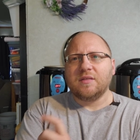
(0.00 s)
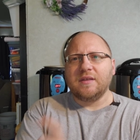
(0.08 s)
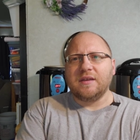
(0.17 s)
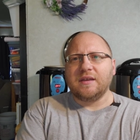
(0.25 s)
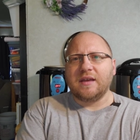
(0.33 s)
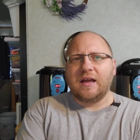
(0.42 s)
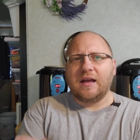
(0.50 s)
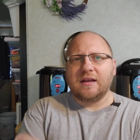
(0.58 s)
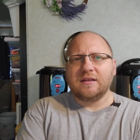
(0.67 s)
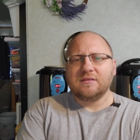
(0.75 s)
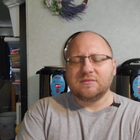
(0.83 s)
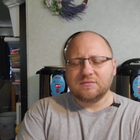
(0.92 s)
the uh,
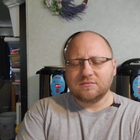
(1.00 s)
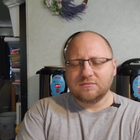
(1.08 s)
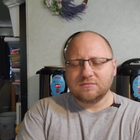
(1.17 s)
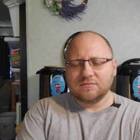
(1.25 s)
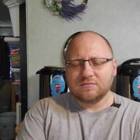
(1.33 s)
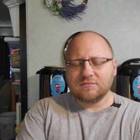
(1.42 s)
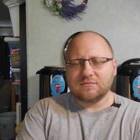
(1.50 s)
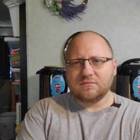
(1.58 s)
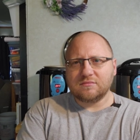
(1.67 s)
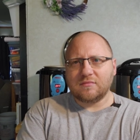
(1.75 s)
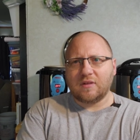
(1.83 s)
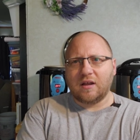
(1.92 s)

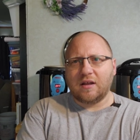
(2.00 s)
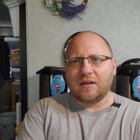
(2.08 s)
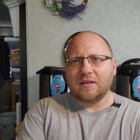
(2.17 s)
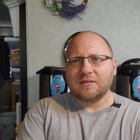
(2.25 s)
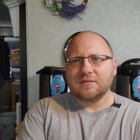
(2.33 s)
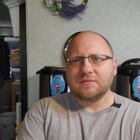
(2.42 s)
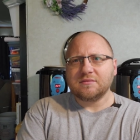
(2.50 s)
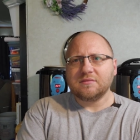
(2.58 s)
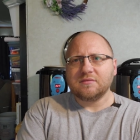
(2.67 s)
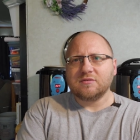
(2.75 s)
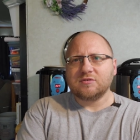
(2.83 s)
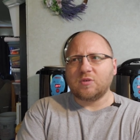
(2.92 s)
uh,
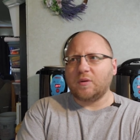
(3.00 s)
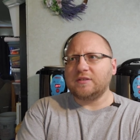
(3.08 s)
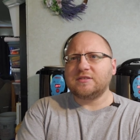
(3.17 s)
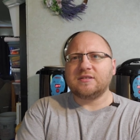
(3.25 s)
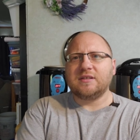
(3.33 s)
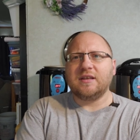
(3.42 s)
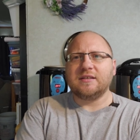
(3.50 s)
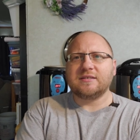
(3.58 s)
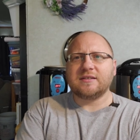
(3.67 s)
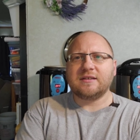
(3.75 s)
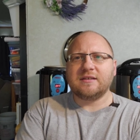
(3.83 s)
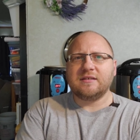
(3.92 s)
so it's
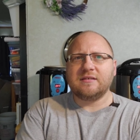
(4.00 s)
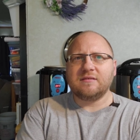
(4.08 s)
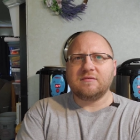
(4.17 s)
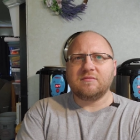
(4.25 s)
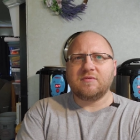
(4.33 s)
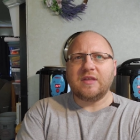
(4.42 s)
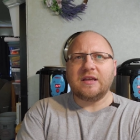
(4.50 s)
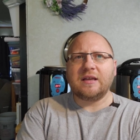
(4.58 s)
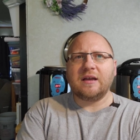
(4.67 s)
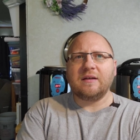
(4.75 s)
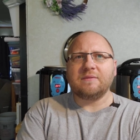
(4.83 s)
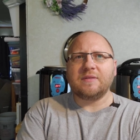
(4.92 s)
it's
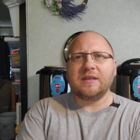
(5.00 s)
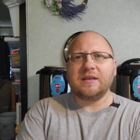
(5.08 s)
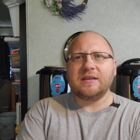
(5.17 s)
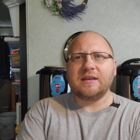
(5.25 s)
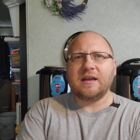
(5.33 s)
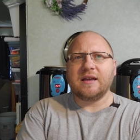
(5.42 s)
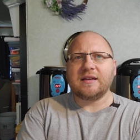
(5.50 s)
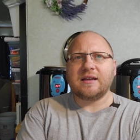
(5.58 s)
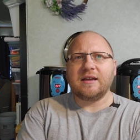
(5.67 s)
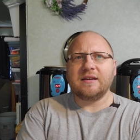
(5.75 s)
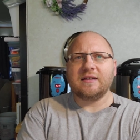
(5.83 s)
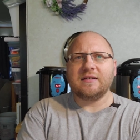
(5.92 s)
think of the uh,
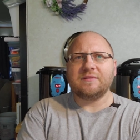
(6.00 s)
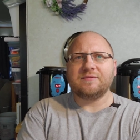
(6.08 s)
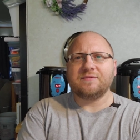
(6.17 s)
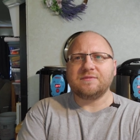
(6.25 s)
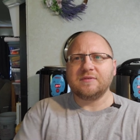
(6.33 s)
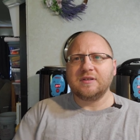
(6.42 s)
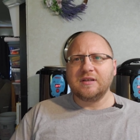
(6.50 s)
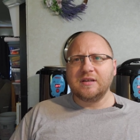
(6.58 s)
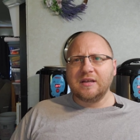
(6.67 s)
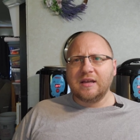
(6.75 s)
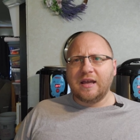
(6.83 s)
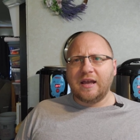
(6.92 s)
kind of
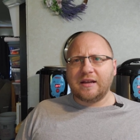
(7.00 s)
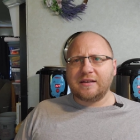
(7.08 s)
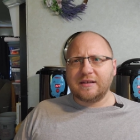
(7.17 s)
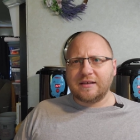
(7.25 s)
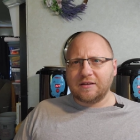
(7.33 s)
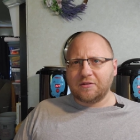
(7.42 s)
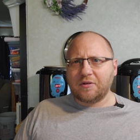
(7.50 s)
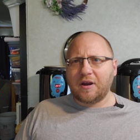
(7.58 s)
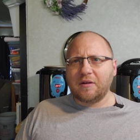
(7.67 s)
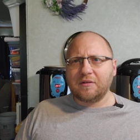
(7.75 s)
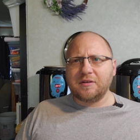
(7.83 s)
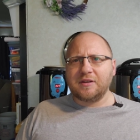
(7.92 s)
hectic and
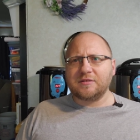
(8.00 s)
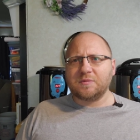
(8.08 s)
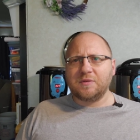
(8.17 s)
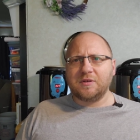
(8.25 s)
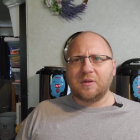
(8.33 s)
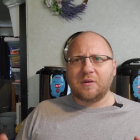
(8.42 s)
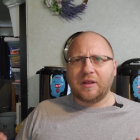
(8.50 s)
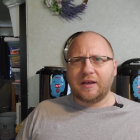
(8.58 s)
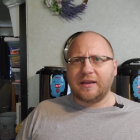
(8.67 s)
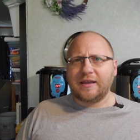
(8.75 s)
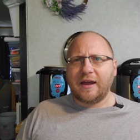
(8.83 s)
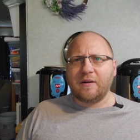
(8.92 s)
crowdedness when you go to
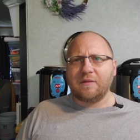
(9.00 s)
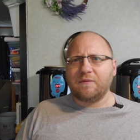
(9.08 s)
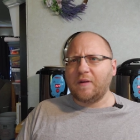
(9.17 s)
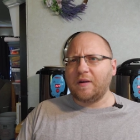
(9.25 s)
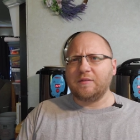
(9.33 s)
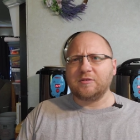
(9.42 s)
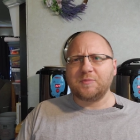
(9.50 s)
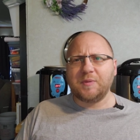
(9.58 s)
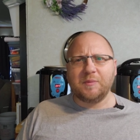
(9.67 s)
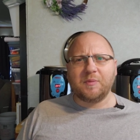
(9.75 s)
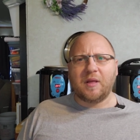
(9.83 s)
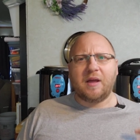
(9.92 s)
like a county fair and there's
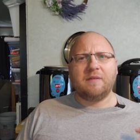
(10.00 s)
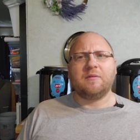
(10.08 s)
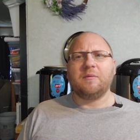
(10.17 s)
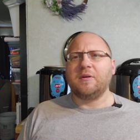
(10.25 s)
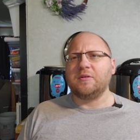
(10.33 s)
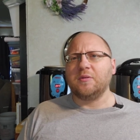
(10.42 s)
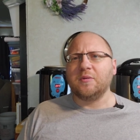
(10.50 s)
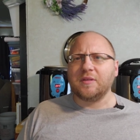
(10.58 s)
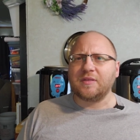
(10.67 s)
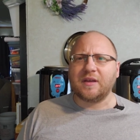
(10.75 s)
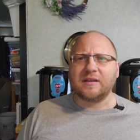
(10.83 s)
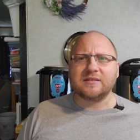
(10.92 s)
people everywhere doing
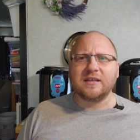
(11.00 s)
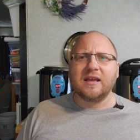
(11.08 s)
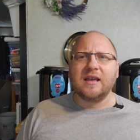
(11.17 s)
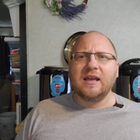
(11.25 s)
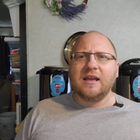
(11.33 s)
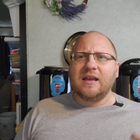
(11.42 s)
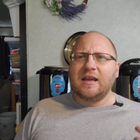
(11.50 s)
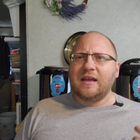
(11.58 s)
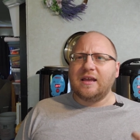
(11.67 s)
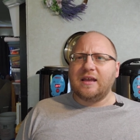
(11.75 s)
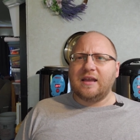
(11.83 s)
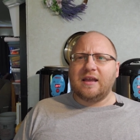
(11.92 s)
things,
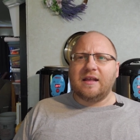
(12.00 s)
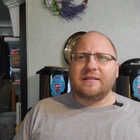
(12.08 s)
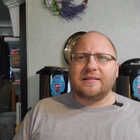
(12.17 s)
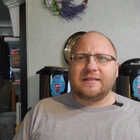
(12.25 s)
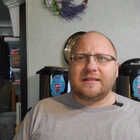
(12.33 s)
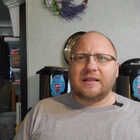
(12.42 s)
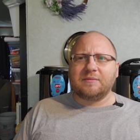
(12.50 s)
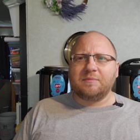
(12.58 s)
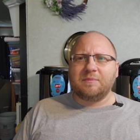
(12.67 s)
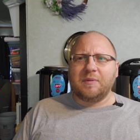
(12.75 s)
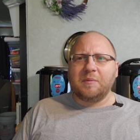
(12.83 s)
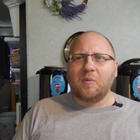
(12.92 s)
and
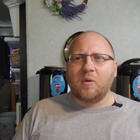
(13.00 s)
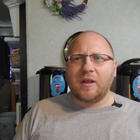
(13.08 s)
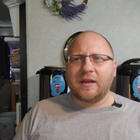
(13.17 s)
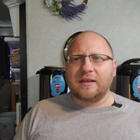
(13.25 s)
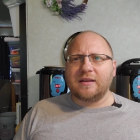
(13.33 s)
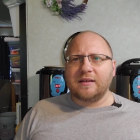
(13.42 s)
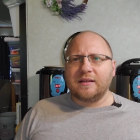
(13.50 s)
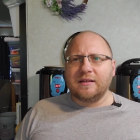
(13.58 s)
that'd be more like